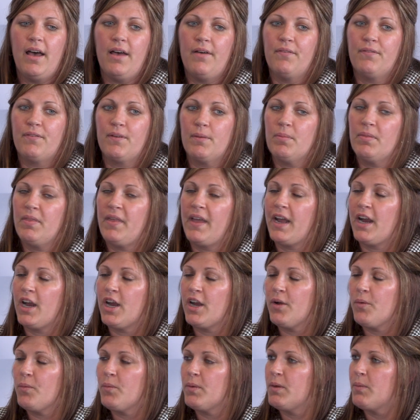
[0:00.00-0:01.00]
From
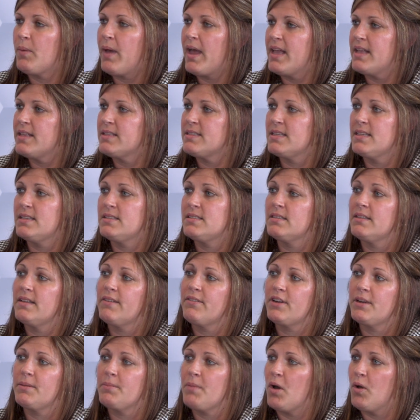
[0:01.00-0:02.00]
there, we went into
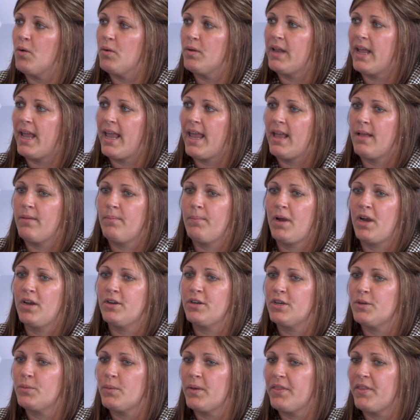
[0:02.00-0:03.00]
delivery mode and
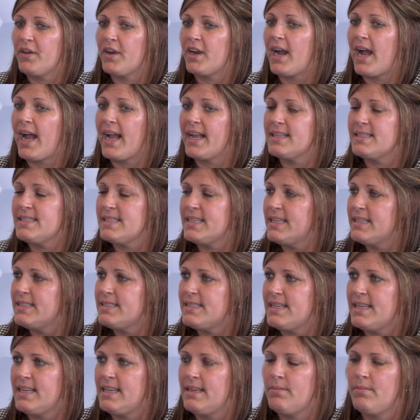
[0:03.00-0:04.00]
partnered with our IT
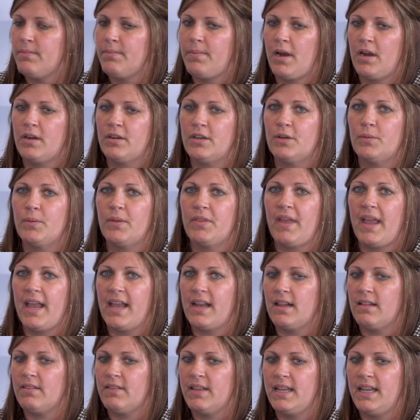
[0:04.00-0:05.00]
team, partnered with
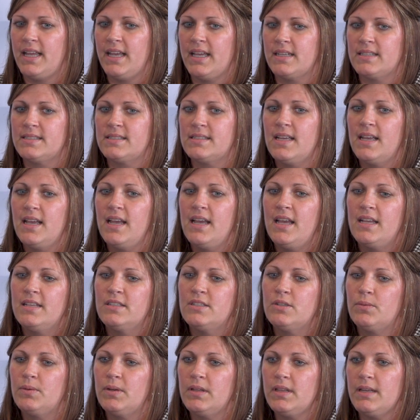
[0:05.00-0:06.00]
analytics
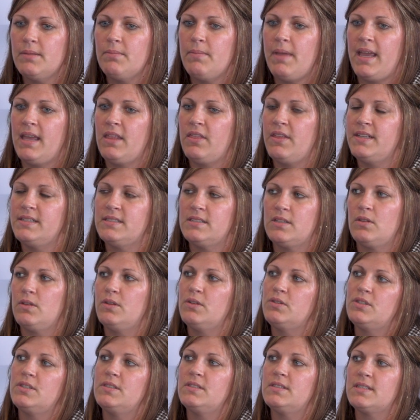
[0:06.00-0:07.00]
to really make these
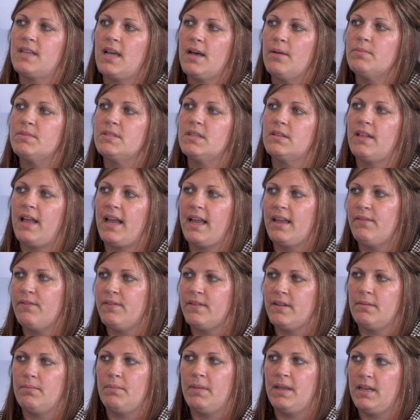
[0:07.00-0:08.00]
solutions come to life
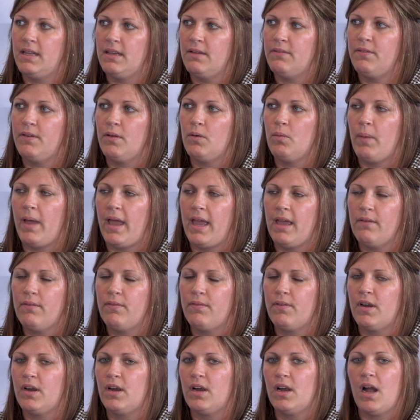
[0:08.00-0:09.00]
in a meaningful way
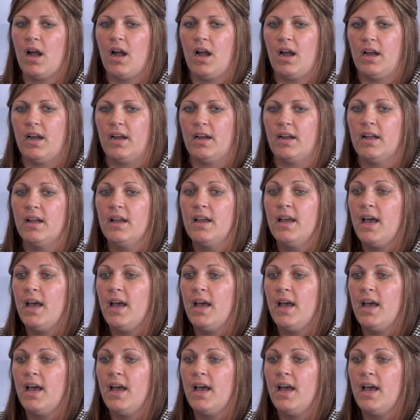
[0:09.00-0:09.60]
for our